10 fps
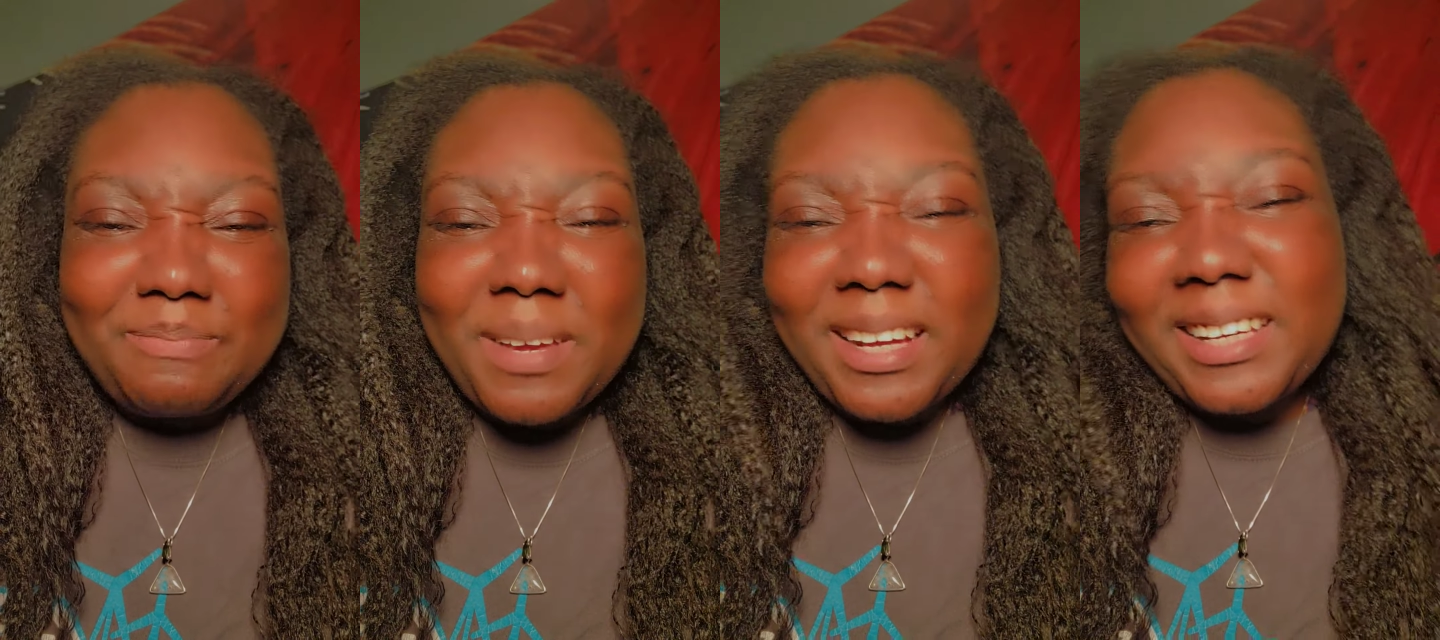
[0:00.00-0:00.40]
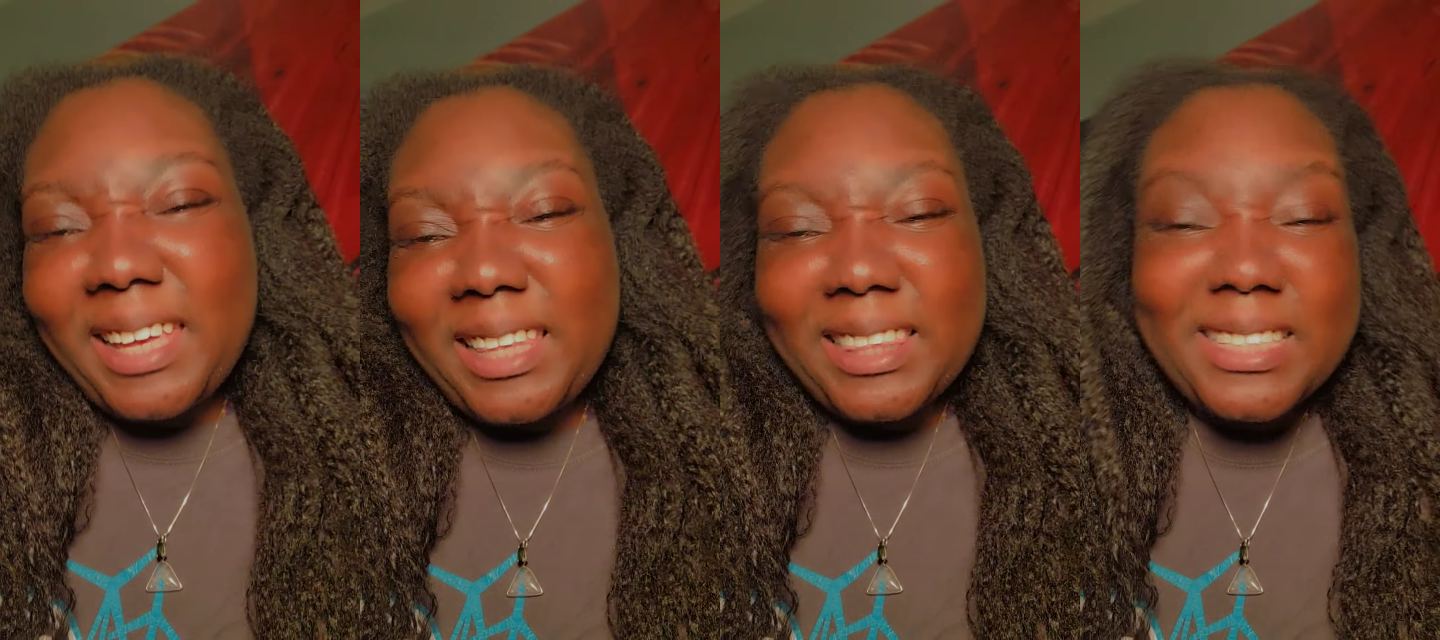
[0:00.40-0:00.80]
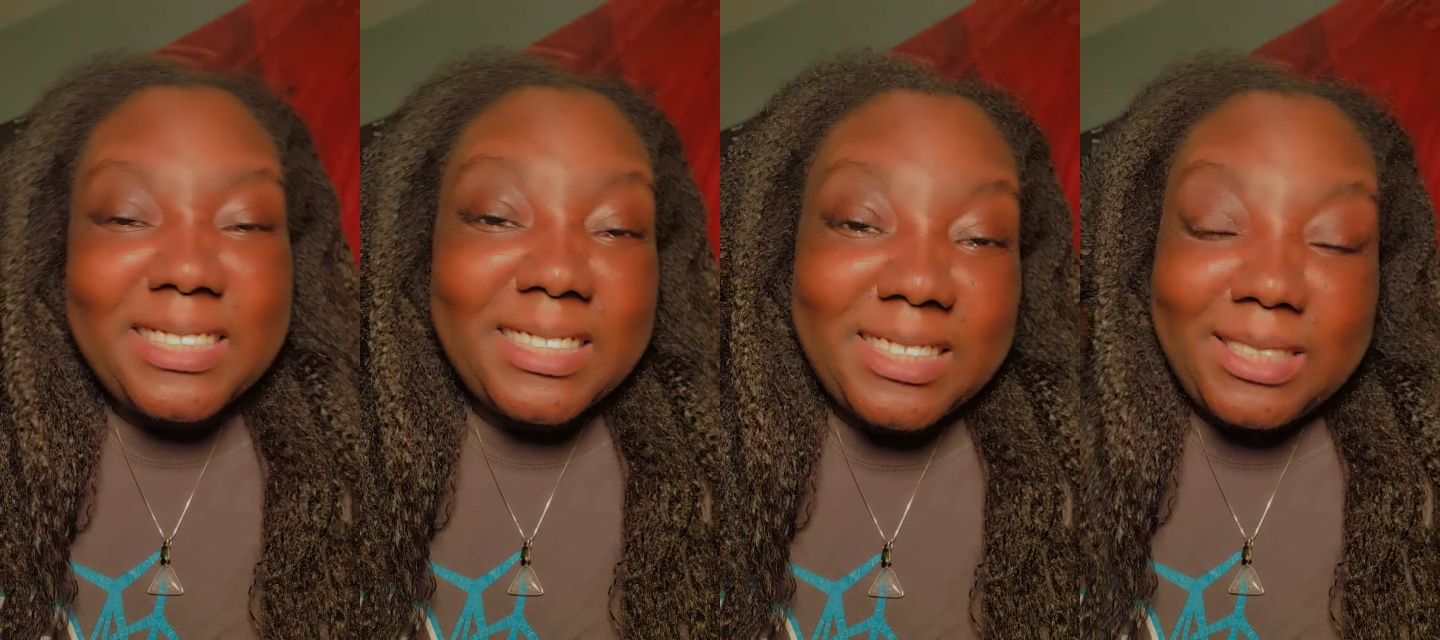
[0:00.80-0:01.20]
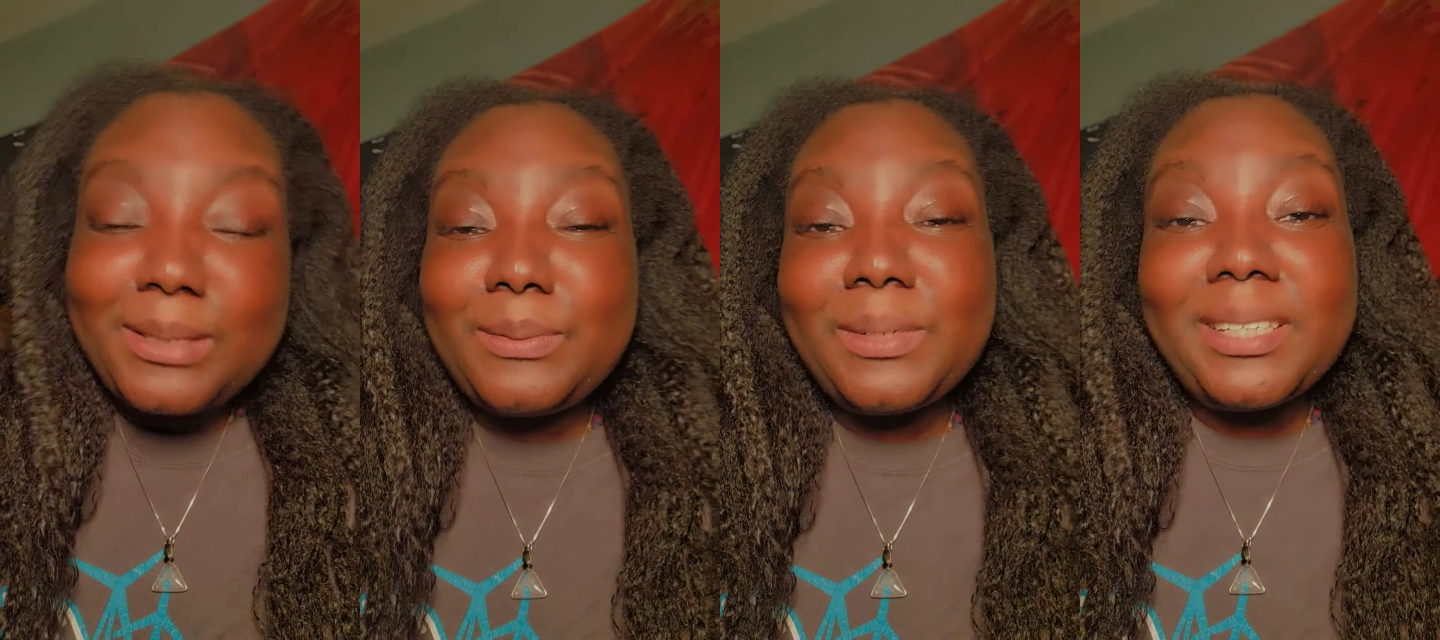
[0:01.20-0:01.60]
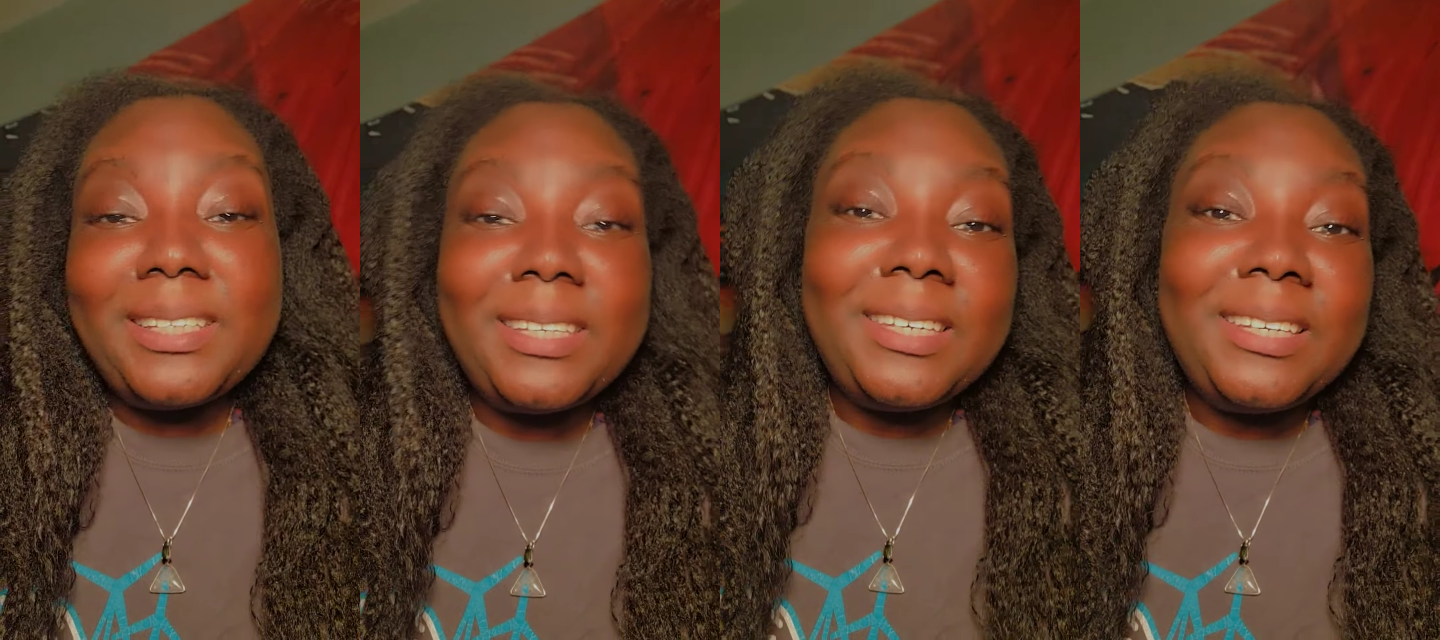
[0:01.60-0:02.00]
marinating, listening to what
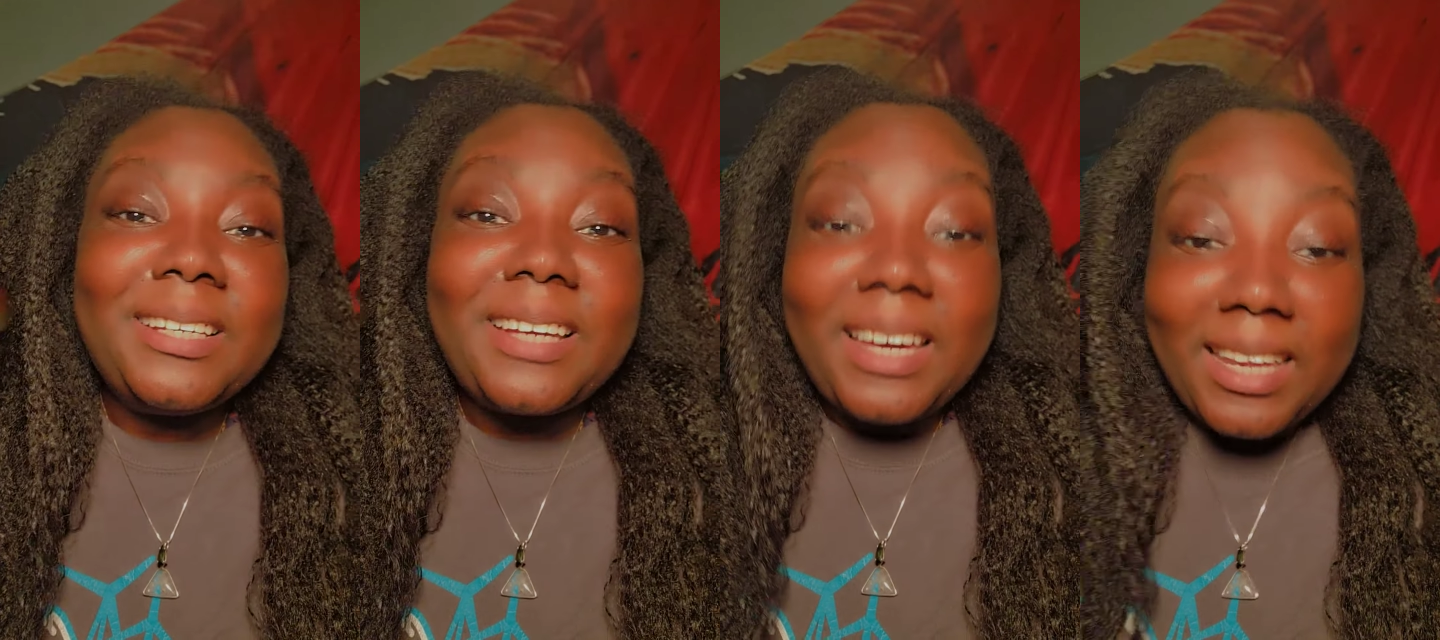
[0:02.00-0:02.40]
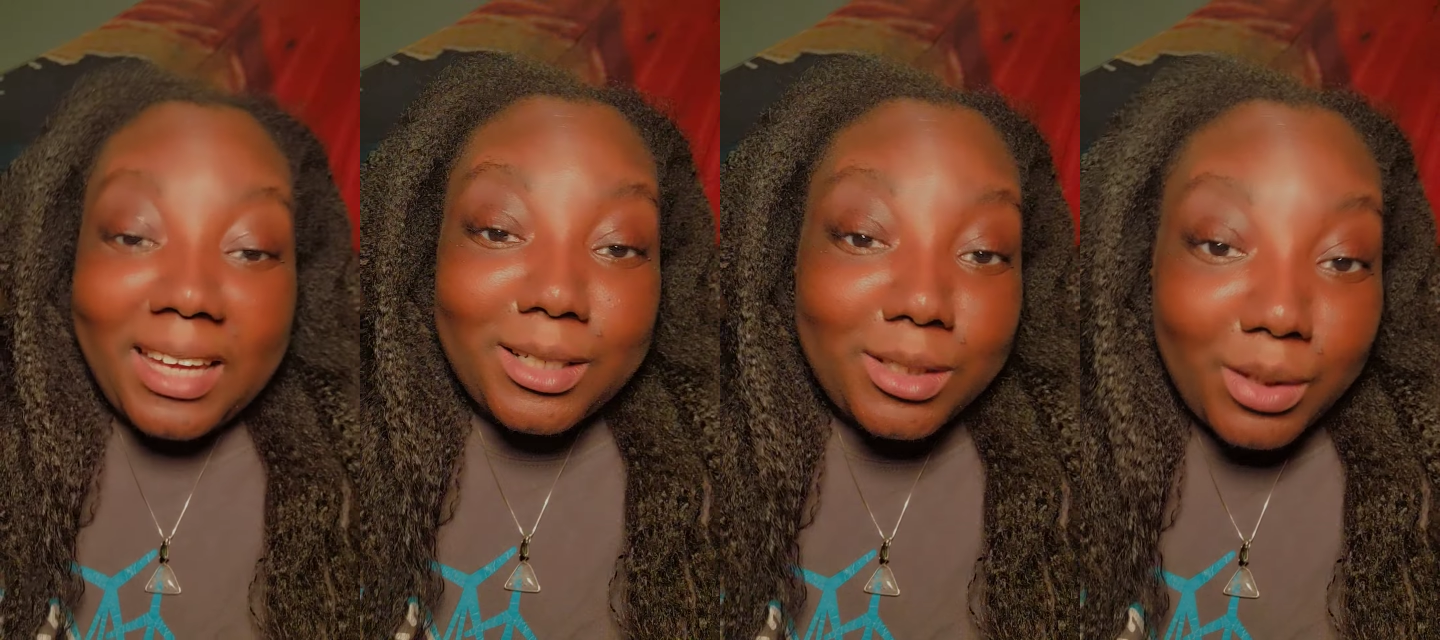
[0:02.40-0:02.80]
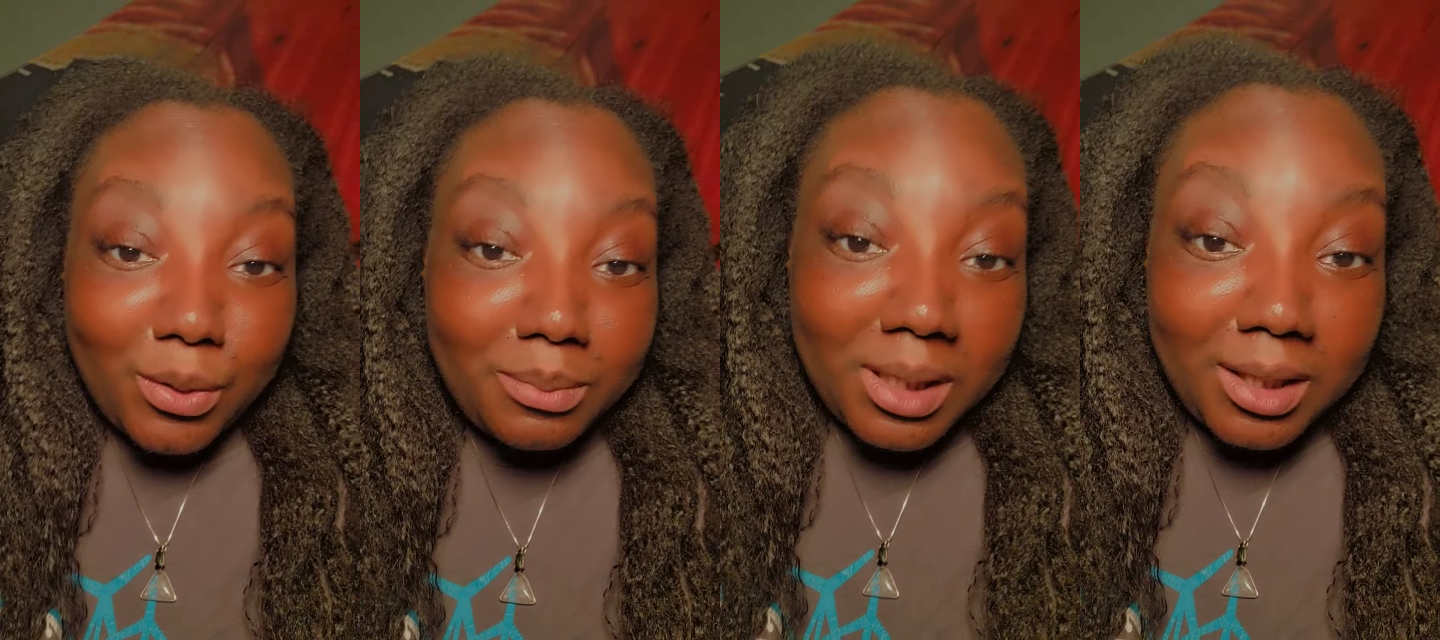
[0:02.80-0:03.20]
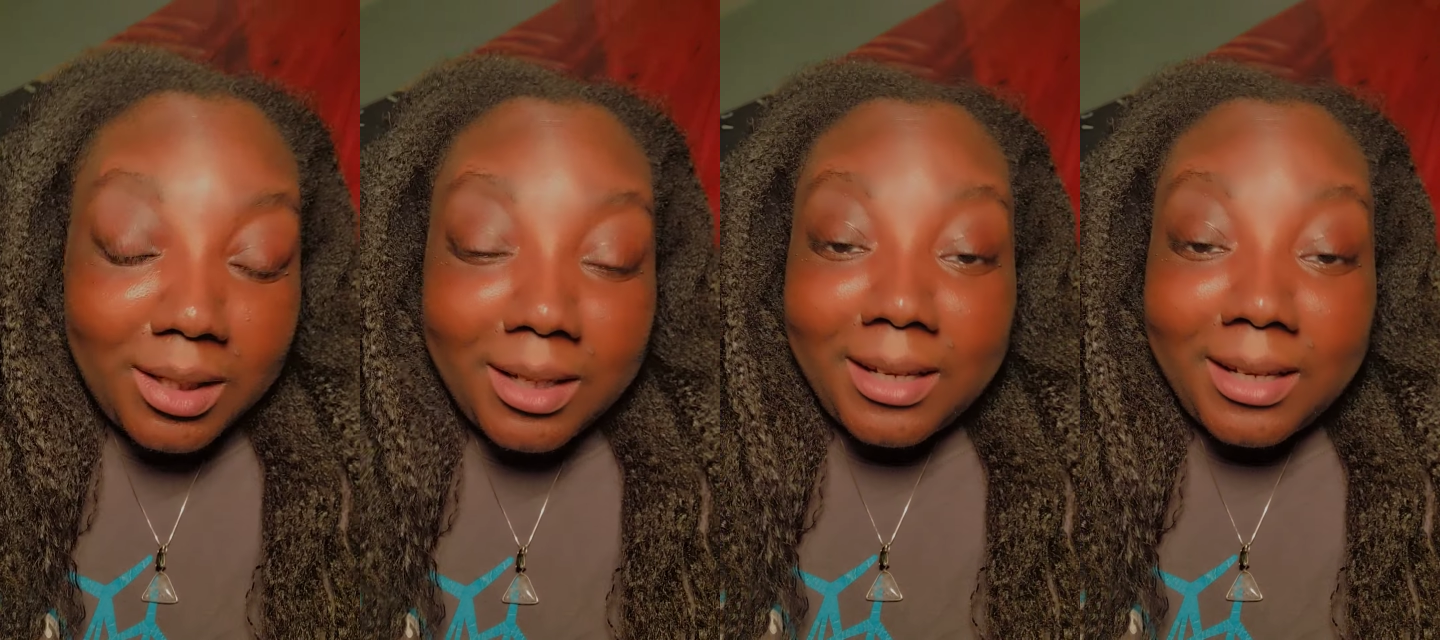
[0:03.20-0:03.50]
God got to show me.